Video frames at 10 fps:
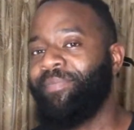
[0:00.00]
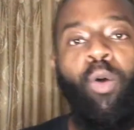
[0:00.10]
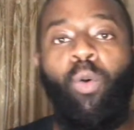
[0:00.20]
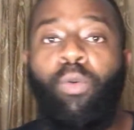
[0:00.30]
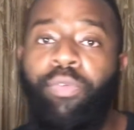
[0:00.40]

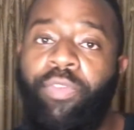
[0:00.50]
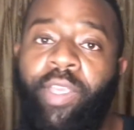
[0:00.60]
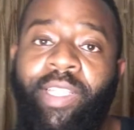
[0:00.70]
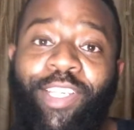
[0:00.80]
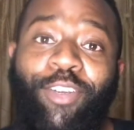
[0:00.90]
All fear
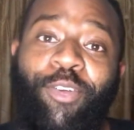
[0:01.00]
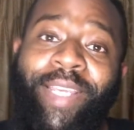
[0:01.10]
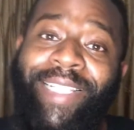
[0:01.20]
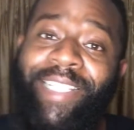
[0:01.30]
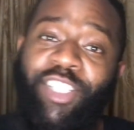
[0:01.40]

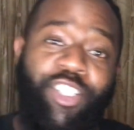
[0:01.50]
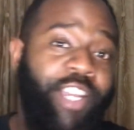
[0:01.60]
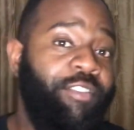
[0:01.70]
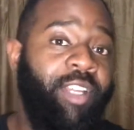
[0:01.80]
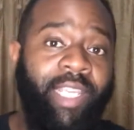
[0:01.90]
decreases
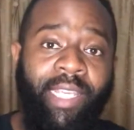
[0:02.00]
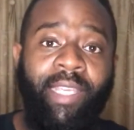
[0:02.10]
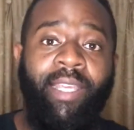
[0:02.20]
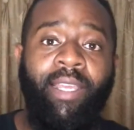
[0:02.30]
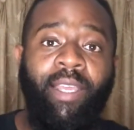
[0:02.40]
generally
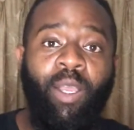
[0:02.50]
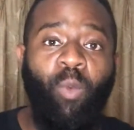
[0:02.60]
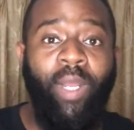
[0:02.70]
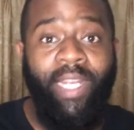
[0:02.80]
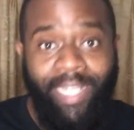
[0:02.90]

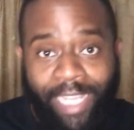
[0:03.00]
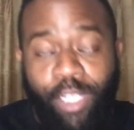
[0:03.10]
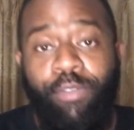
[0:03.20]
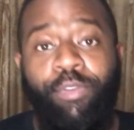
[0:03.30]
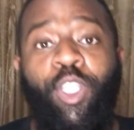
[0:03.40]
when an
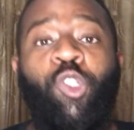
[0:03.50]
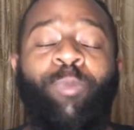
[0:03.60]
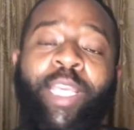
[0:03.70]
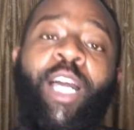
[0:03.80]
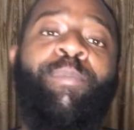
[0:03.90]
individual
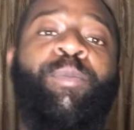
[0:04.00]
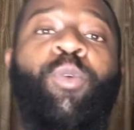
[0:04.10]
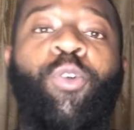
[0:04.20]
becomes more